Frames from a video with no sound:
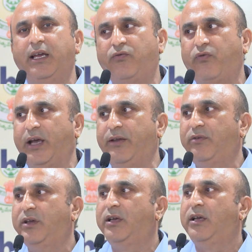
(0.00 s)
and 5.
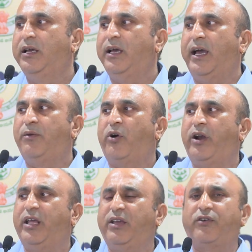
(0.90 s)
And
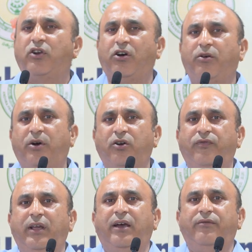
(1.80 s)
monitoring, if we talk about,
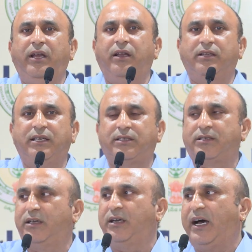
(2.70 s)
we have this
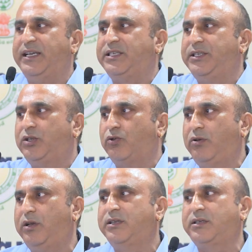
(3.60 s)
ICT
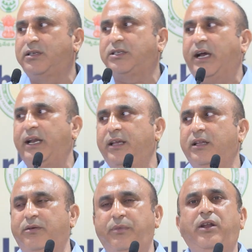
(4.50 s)
tool starting in
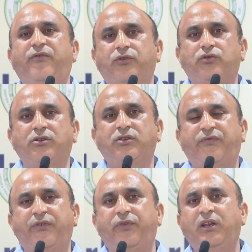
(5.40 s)
the mid of
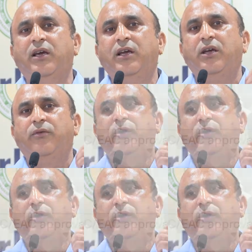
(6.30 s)
2015,